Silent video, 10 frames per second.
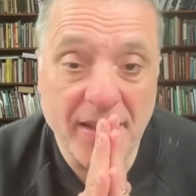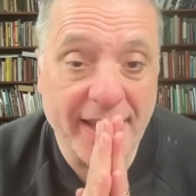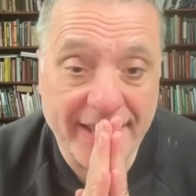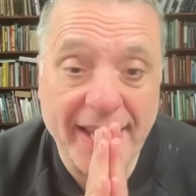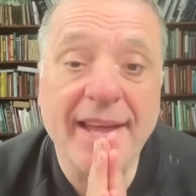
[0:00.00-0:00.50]

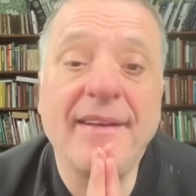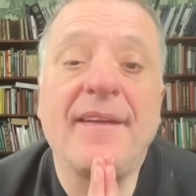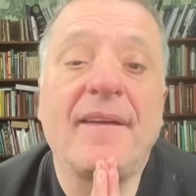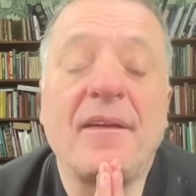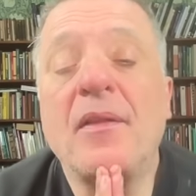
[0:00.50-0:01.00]
Again,
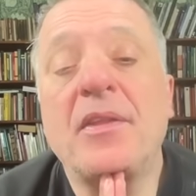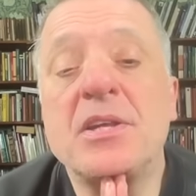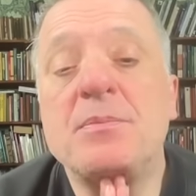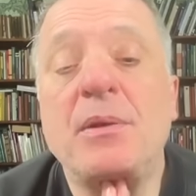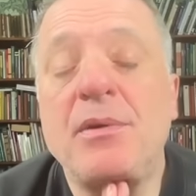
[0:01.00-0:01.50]
there's
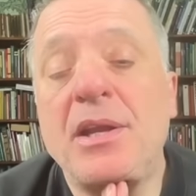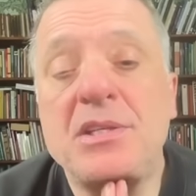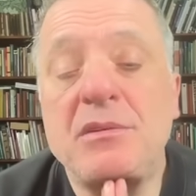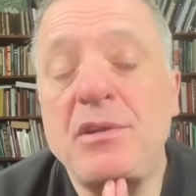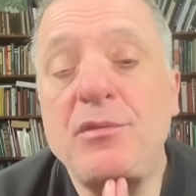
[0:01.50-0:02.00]
been
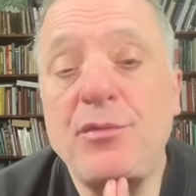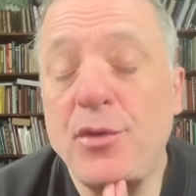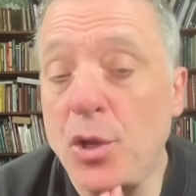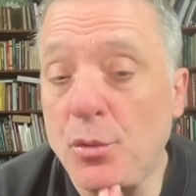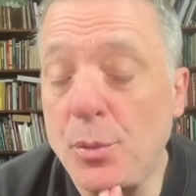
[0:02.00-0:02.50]
relatively
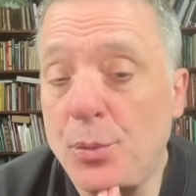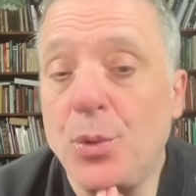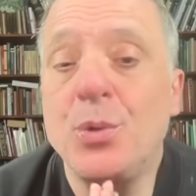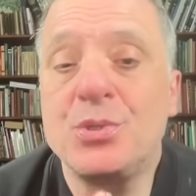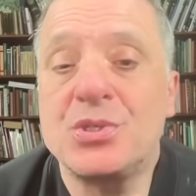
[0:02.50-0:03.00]
few
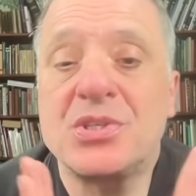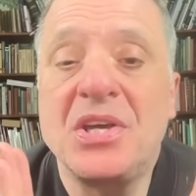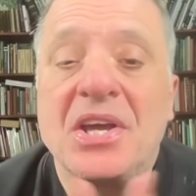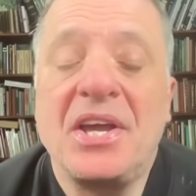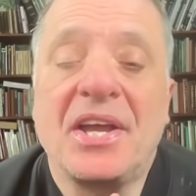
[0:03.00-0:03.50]
reports
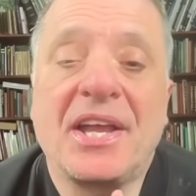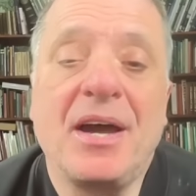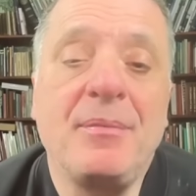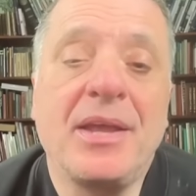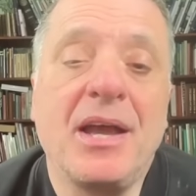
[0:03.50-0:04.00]

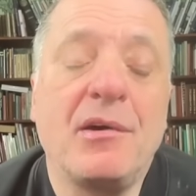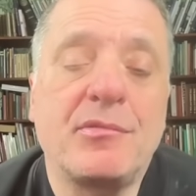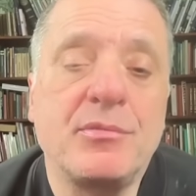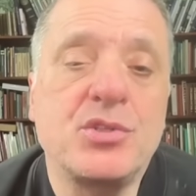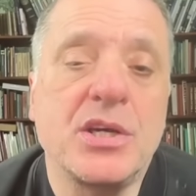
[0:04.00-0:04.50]
coming out
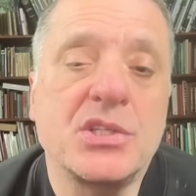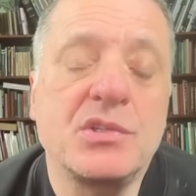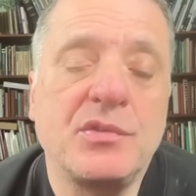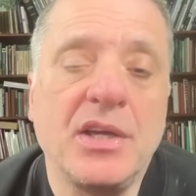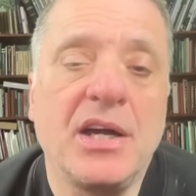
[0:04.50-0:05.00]
from
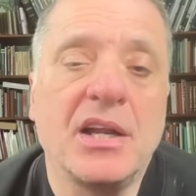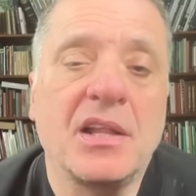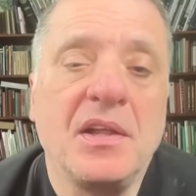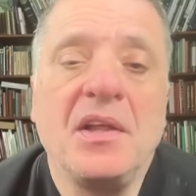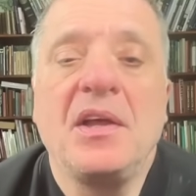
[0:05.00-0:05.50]
Chasiv Yar.
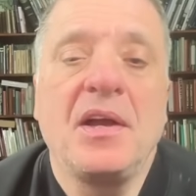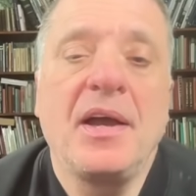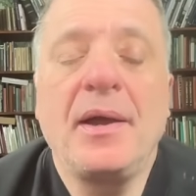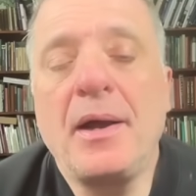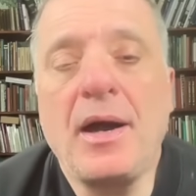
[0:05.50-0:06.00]

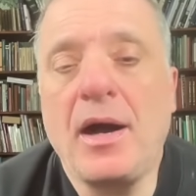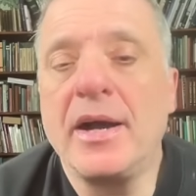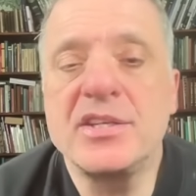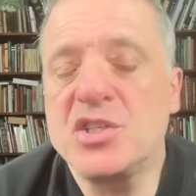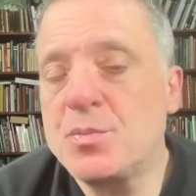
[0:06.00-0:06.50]

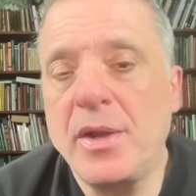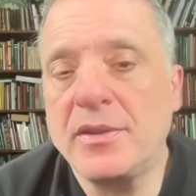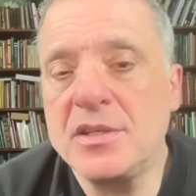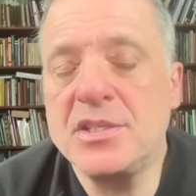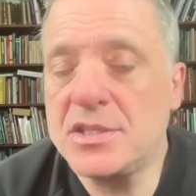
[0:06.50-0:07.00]
I suspect
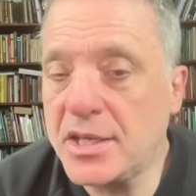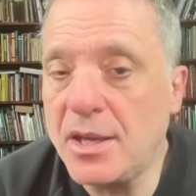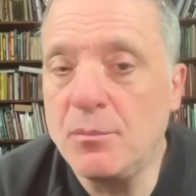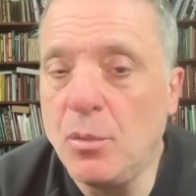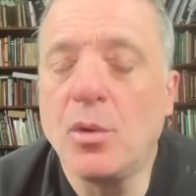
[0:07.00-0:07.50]
this is
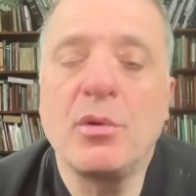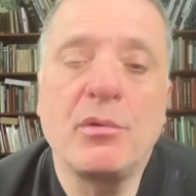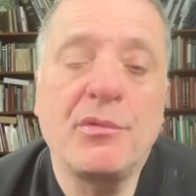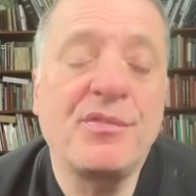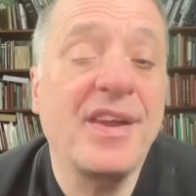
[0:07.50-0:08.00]
again more a
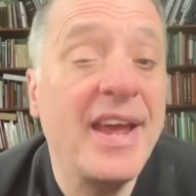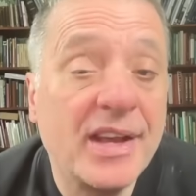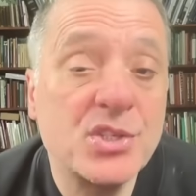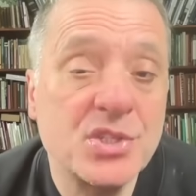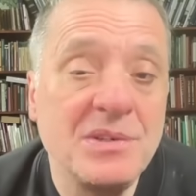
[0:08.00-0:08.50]

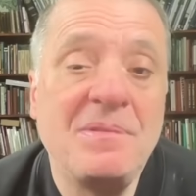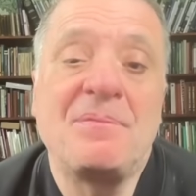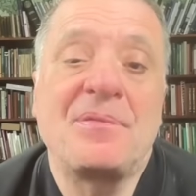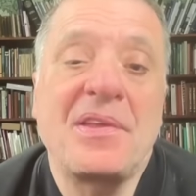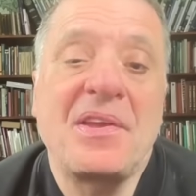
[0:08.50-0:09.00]
reflection
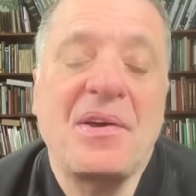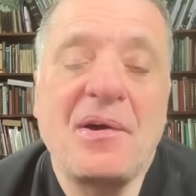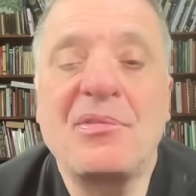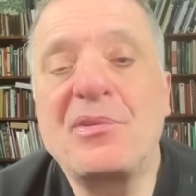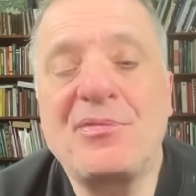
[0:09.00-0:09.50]

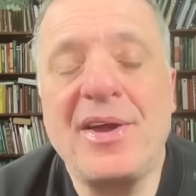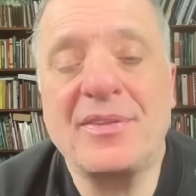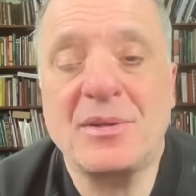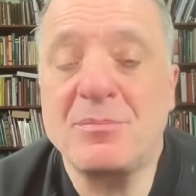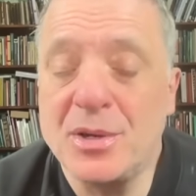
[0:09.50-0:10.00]
of the fact
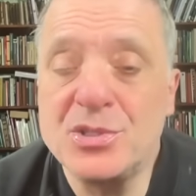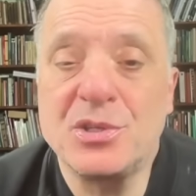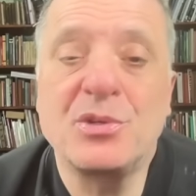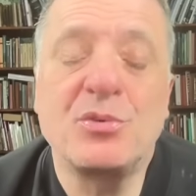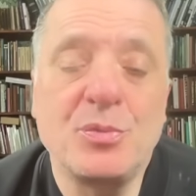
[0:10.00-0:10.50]
that most
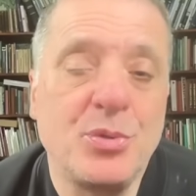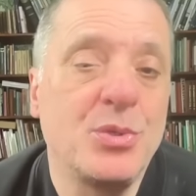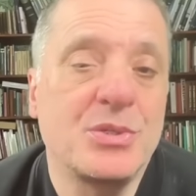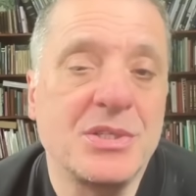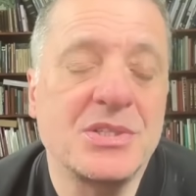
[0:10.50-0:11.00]
of the
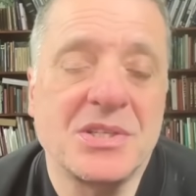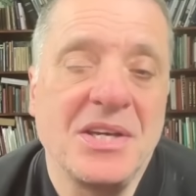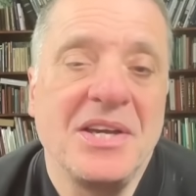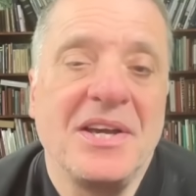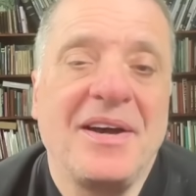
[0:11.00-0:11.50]
reporters
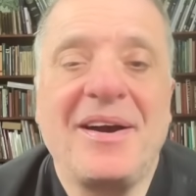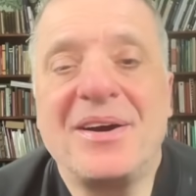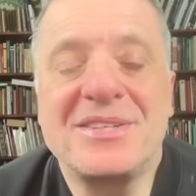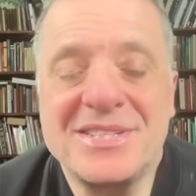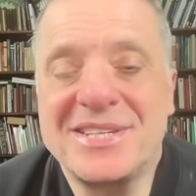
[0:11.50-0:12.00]
are
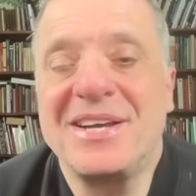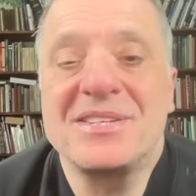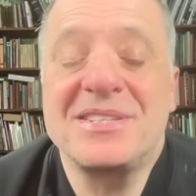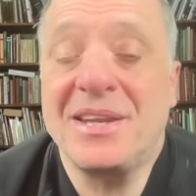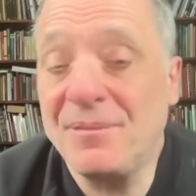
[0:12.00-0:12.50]

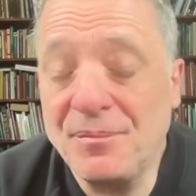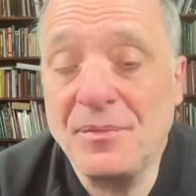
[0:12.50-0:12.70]
discussing